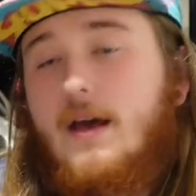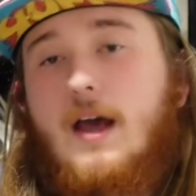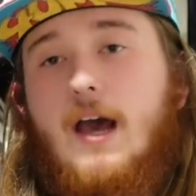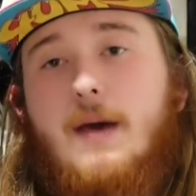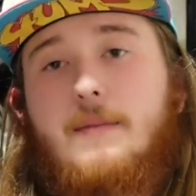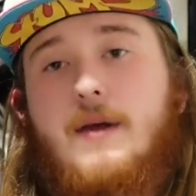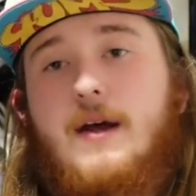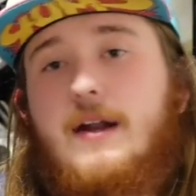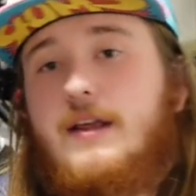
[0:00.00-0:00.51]

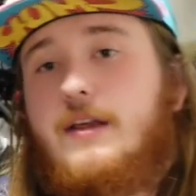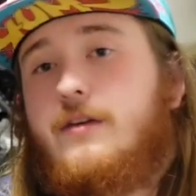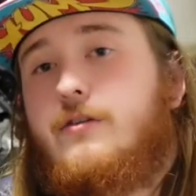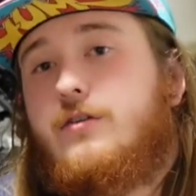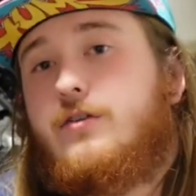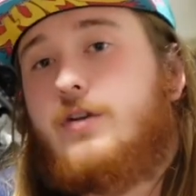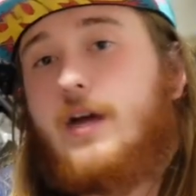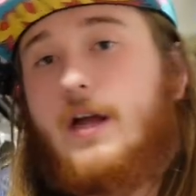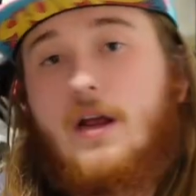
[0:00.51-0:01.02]
I'm not a
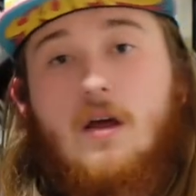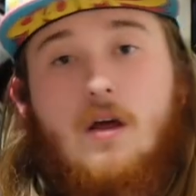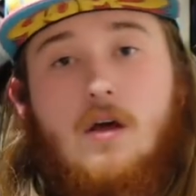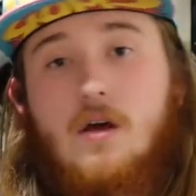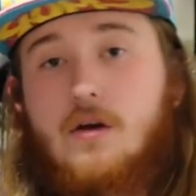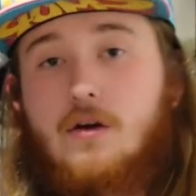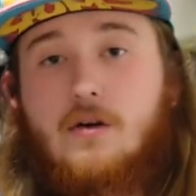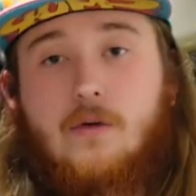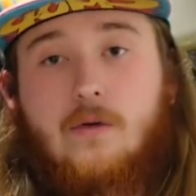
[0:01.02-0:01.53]
huge like
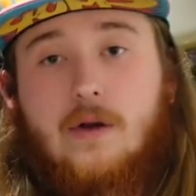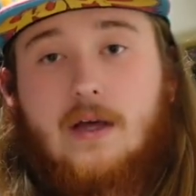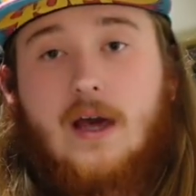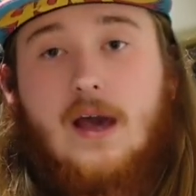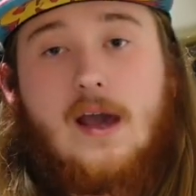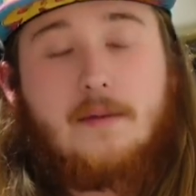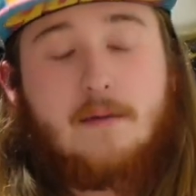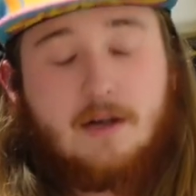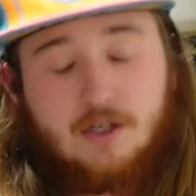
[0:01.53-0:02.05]
tuning
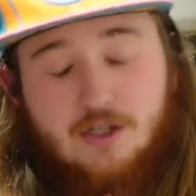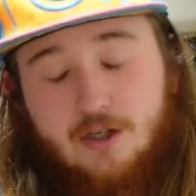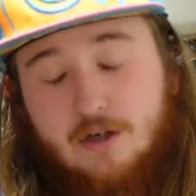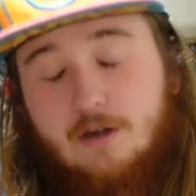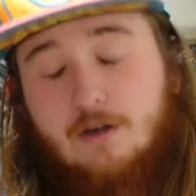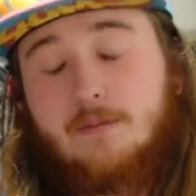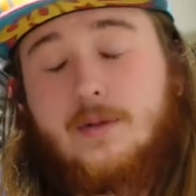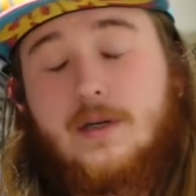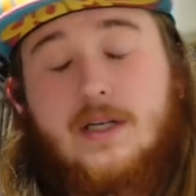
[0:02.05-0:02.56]
guy. I'm not
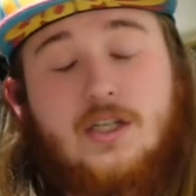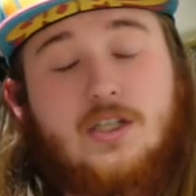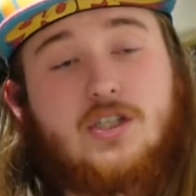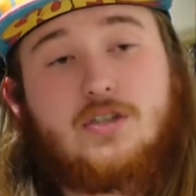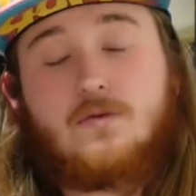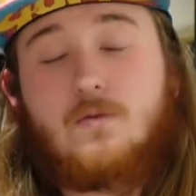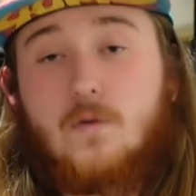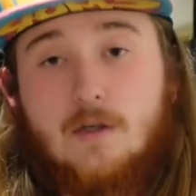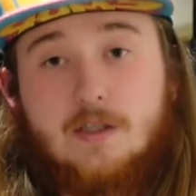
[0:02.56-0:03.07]
sure, but it
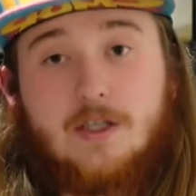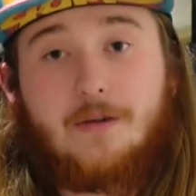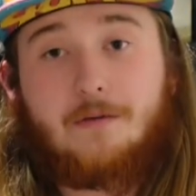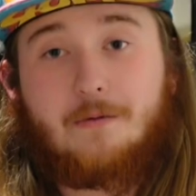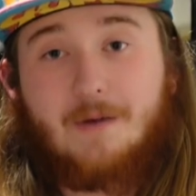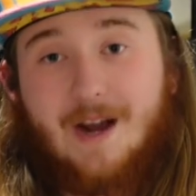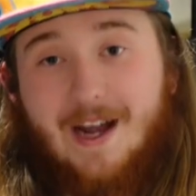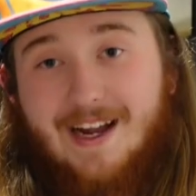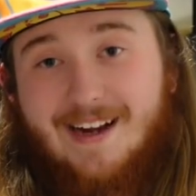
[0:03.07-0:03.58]
just wasn't
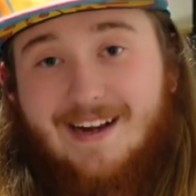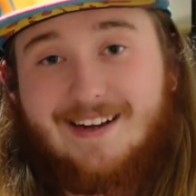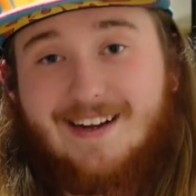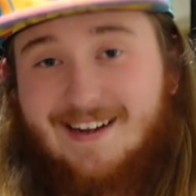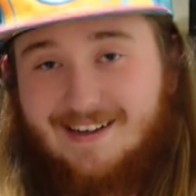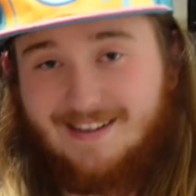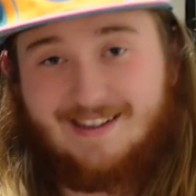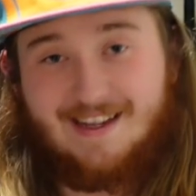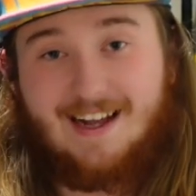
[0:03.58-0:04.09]
right.
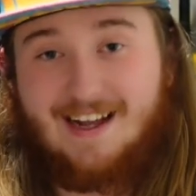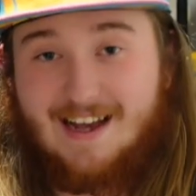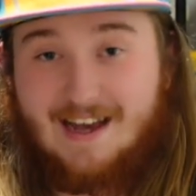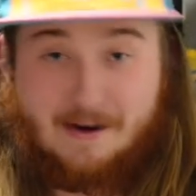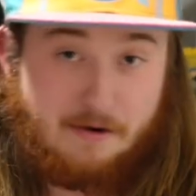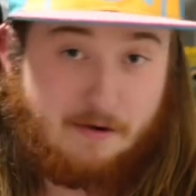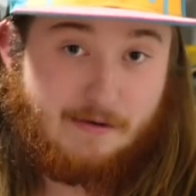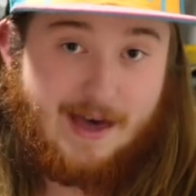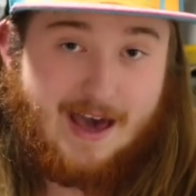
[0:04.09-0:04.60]
I just I, I
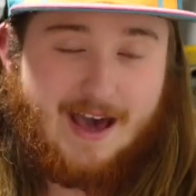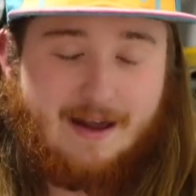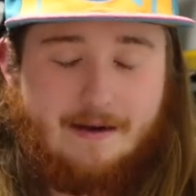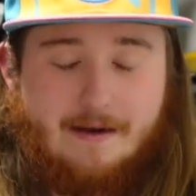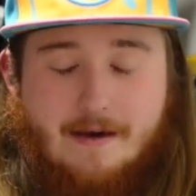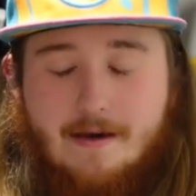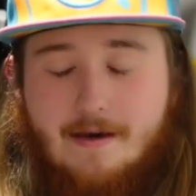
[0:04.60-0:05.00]
know that.